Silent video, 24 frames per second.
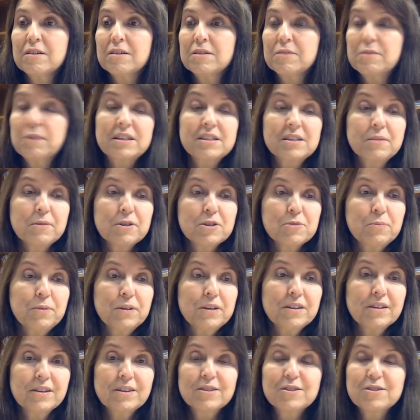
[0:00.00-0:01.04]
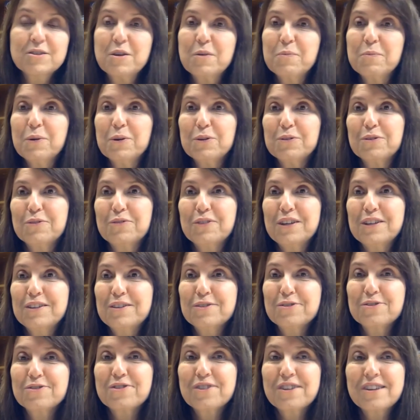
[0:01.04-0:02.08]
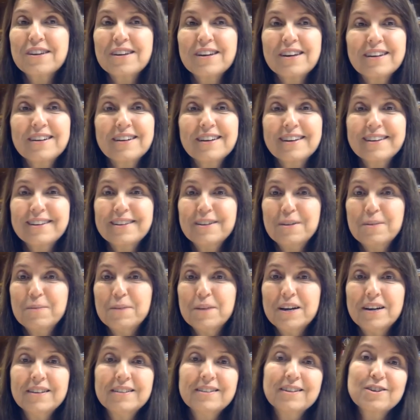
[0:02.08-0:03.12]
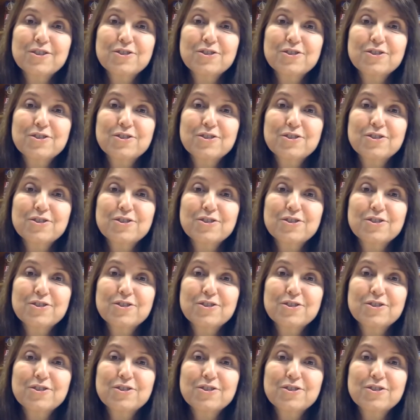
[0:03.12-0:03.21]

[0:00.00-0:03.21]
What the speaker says: quite some experience both of industry and academia and